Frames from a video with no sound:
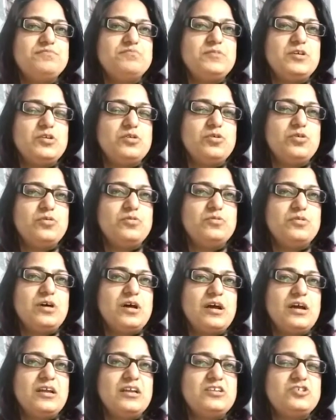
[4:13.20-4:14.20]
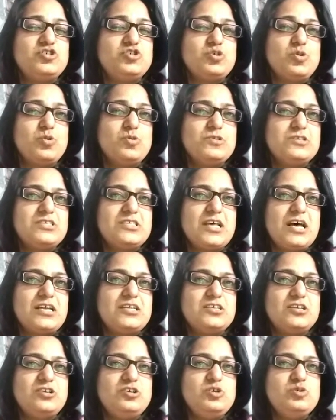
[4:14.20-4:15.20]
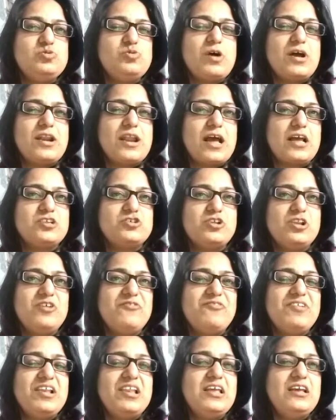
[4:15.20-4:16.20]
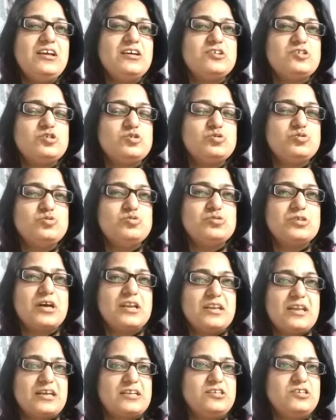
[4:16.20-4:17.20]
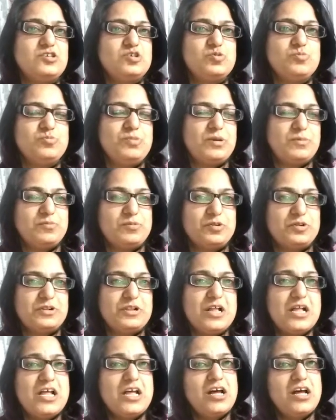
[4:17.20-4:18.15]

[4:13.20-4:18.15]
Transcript: it shows that you are actually willing to connect to people.